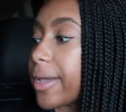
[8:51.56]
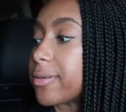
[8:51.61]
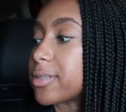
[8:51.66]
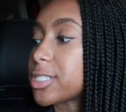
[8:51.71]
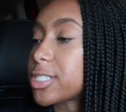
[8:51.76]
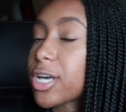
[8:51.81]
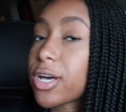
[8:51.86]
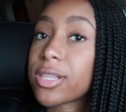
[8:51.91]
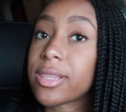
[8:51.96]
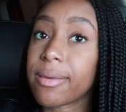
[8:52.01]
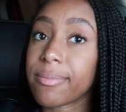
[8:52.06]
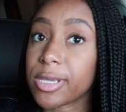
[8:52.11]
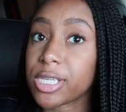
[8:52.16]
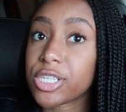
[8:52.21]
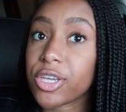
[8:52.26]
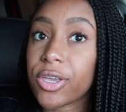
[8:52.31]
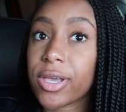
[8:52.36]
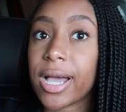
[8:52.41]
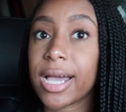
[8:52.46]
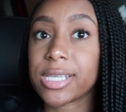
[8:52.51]
right, so let me
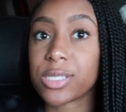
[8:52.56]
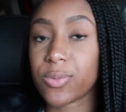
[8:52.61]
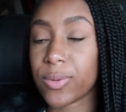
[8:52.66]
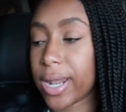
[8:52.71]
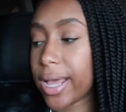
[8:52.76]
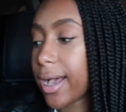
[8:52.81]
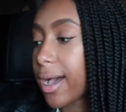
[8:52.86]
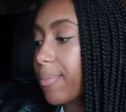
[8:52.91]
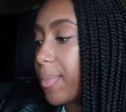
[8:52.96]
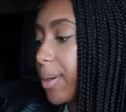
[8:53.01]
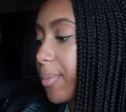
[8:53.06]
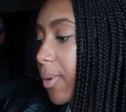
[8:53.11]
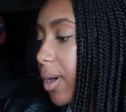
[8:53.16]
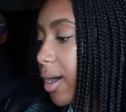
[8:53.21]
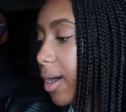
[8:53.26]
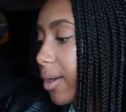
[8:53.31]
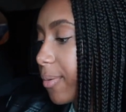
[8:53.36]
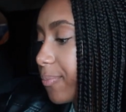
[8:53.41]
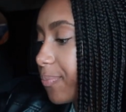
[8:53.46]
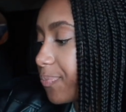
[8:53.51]
show you guys what I got my
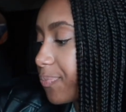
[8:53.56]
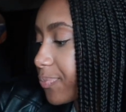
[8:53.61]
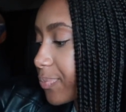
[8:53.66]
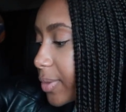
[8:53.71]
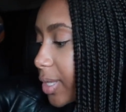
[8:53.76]
mom.